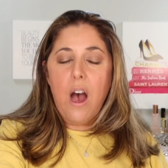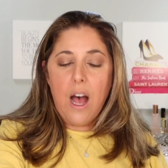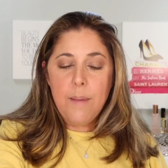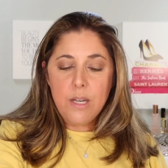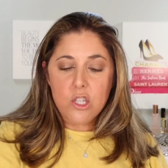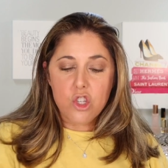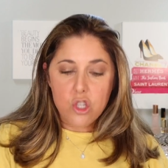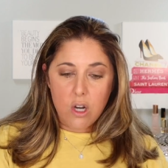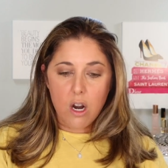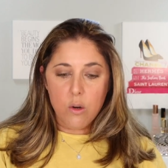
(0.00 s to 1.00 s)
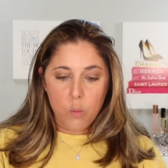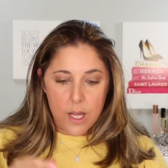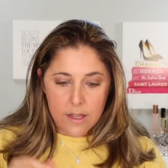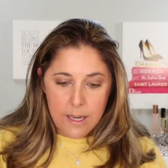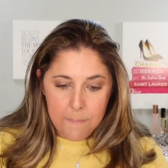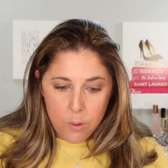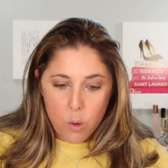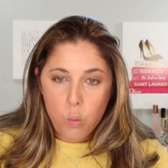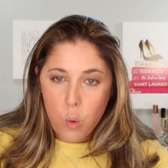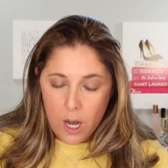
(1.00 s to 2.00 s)
I'm going to start with
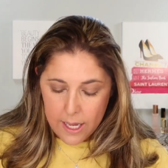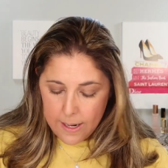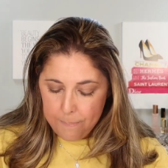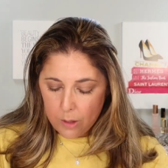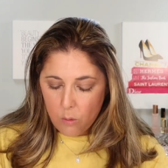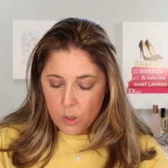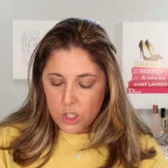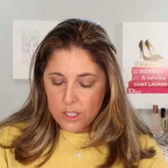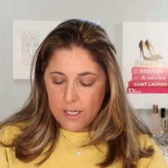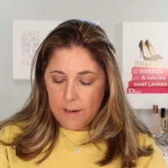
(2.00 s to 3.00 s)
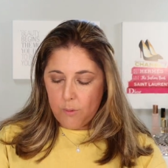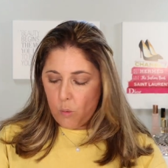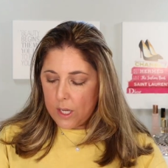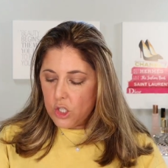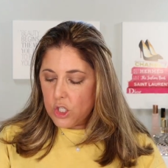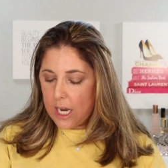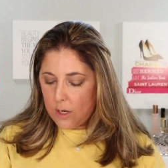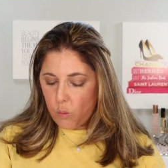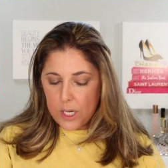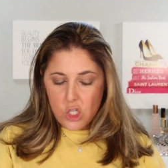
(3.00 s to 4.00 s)
number one, which is the number one
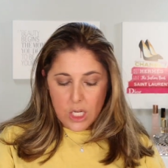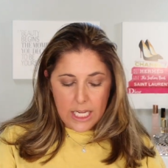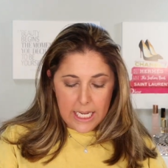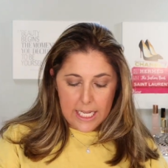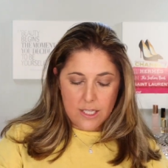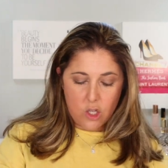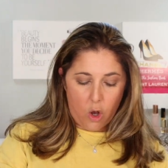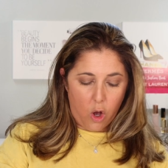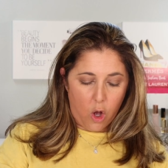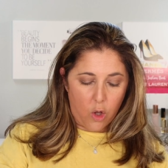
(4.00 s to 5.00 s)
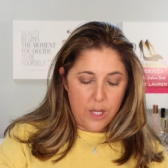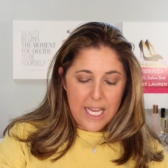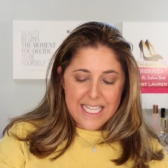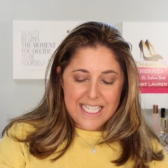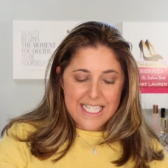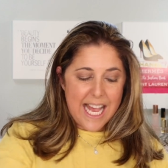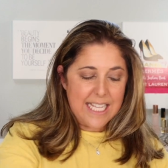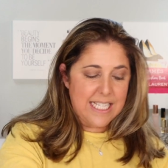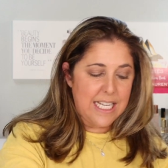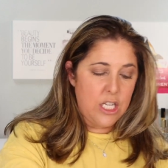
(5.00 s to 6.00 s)
shade, which is called
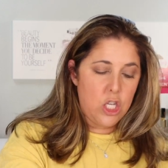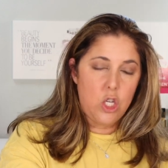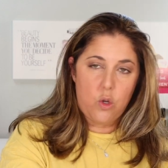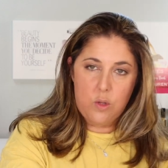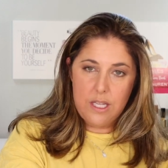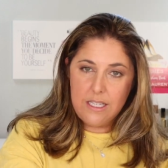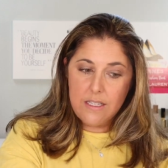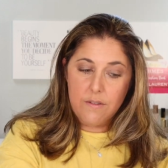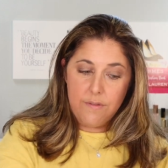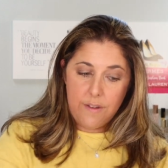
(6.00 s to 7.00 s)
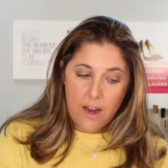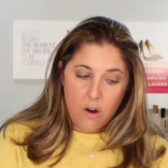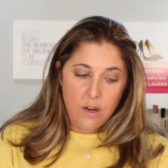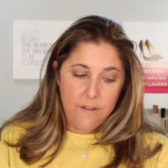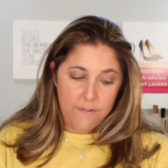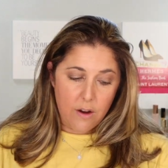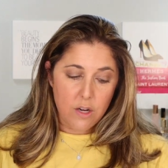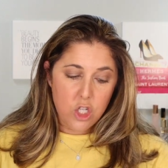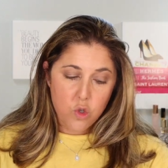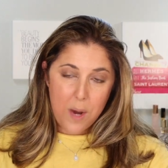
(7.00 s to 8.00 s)
Sexy Nude. This is very,
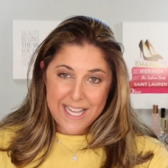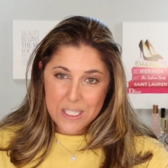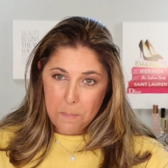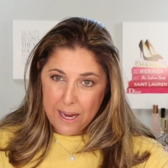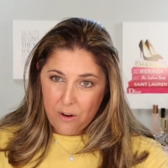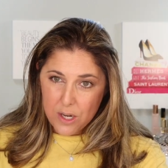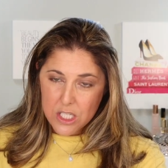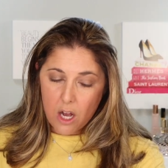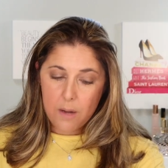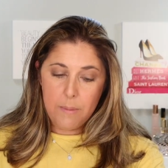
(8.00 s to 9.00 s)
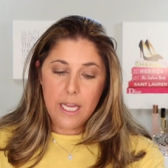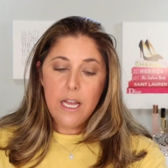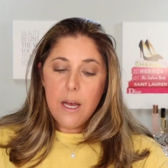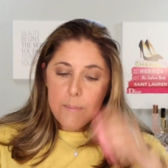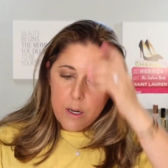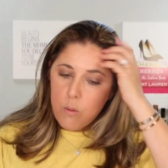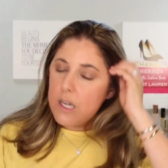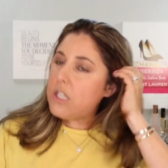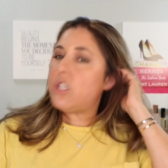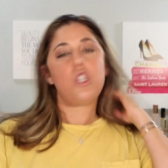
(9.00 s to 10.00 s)
very transparent on me, but I
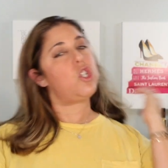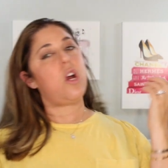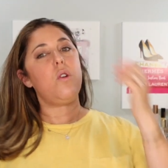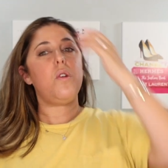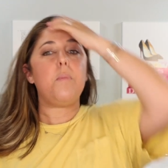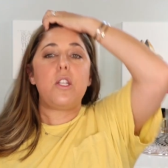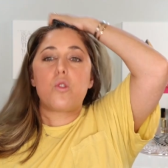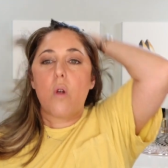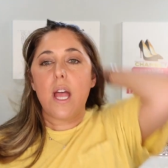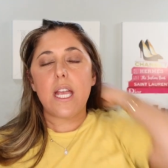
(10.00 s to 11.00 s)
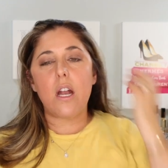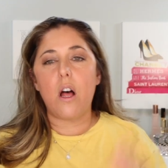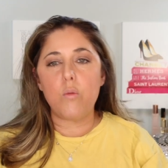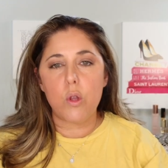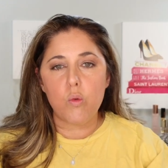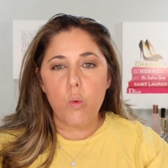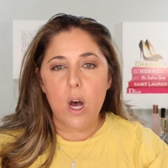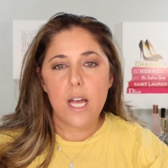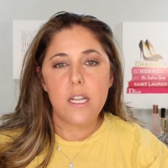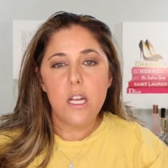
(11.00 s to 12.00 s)
wanted to show you me trying it on with
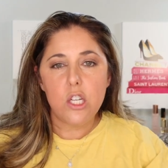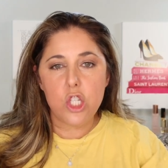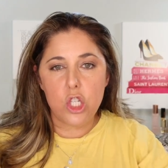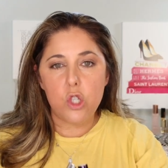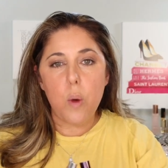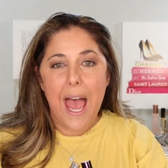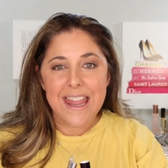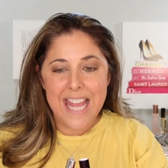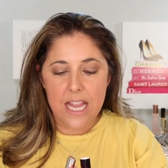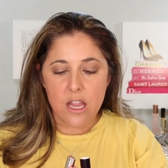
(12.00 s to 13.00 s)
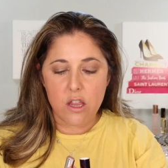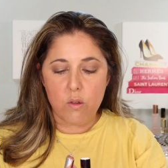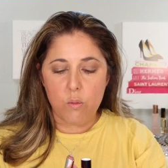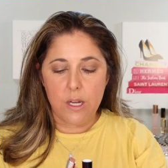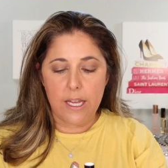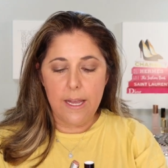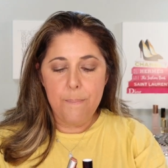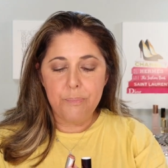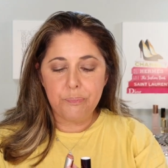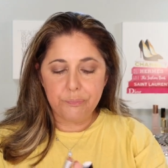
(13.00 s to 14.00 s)
one, two, and then three.